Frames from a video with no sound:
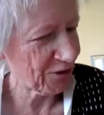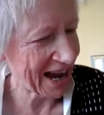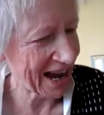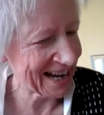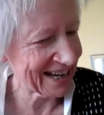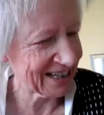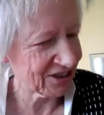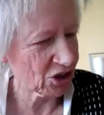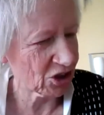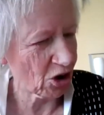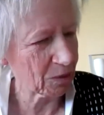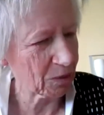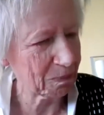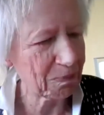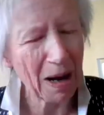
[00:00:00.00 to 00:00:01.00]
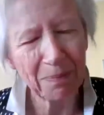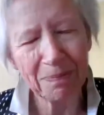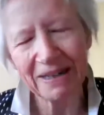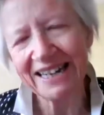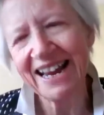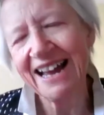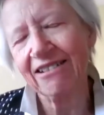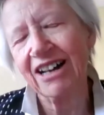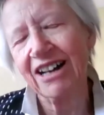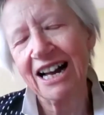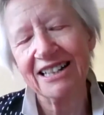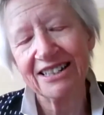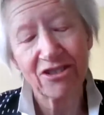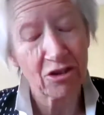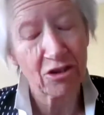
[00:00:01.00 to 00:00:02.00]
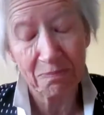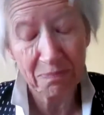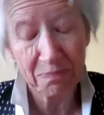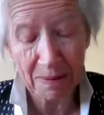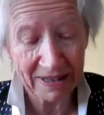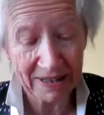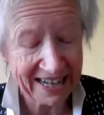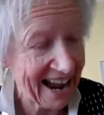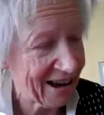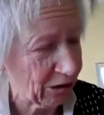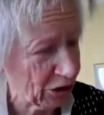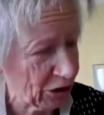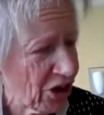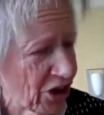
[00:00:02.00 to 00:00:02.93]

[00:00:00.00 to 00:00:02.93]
and on public health.